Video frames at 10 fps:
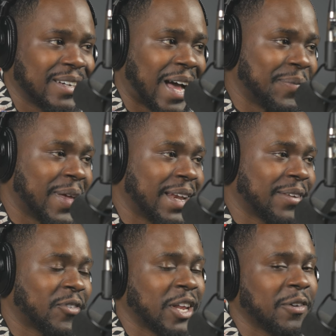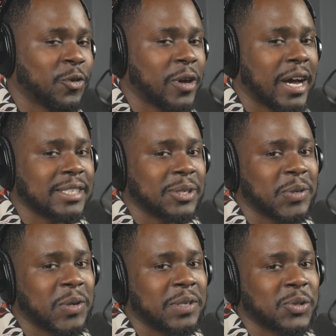I mean, if any of you guys are
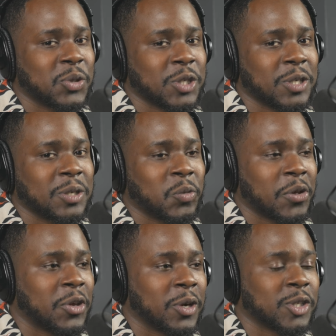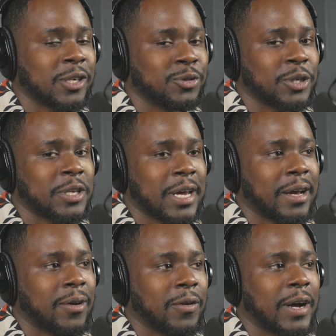doing this with your with your children
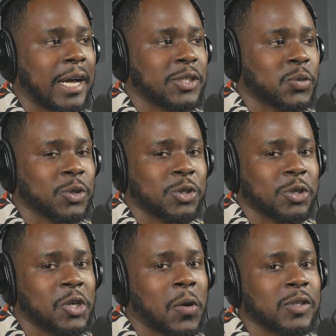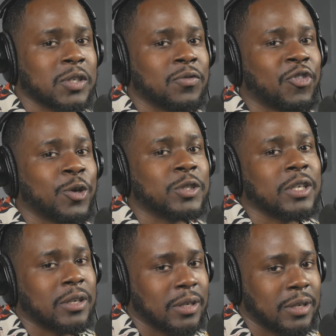now, I just want you to know it's
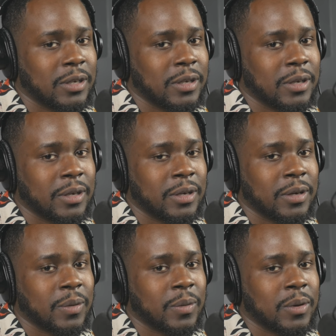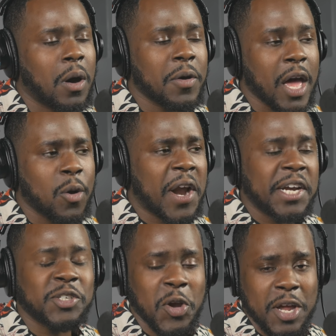confusing Oh yeah,
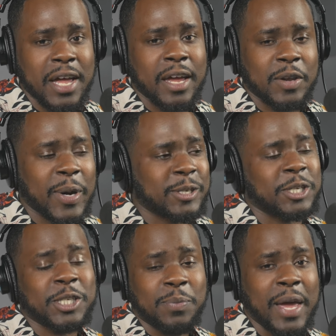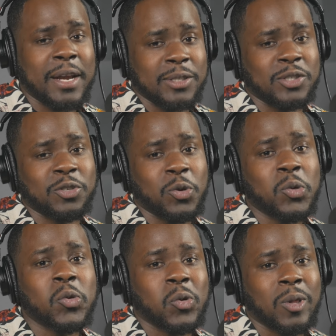raise your hand. Participate in
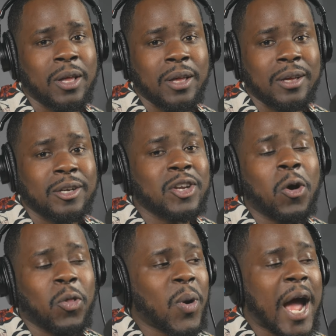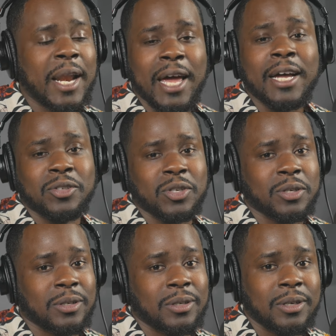school. Know the right
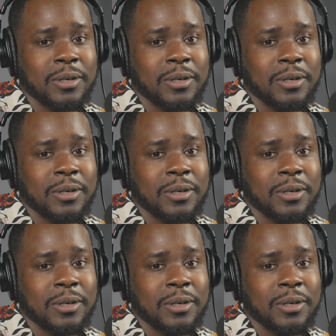answer.